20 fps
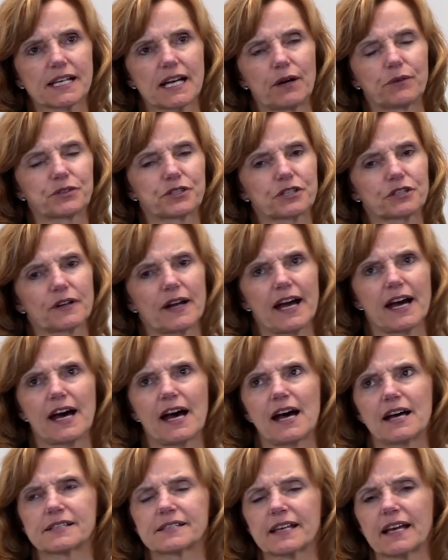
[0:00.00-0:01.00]
counter
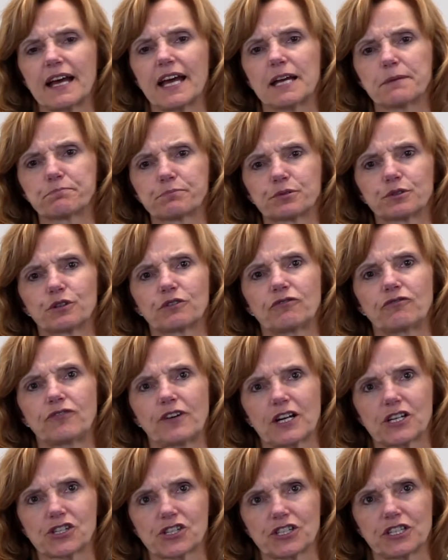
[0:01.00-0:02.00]
as a
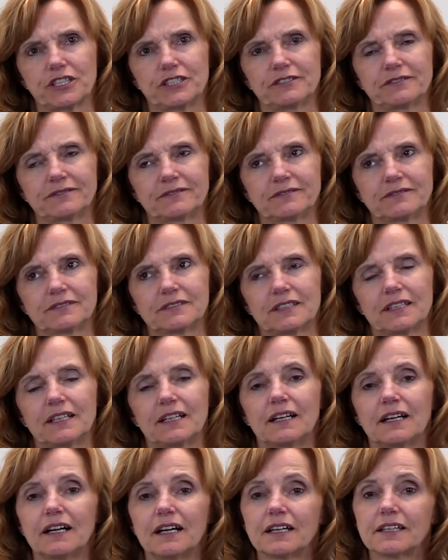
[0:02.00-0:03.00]
profession,
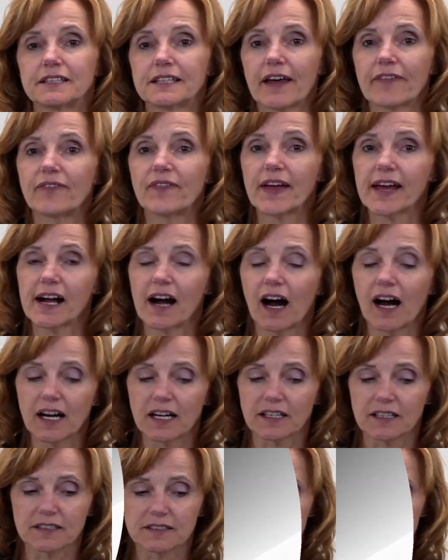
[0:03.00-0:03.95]
yet they are.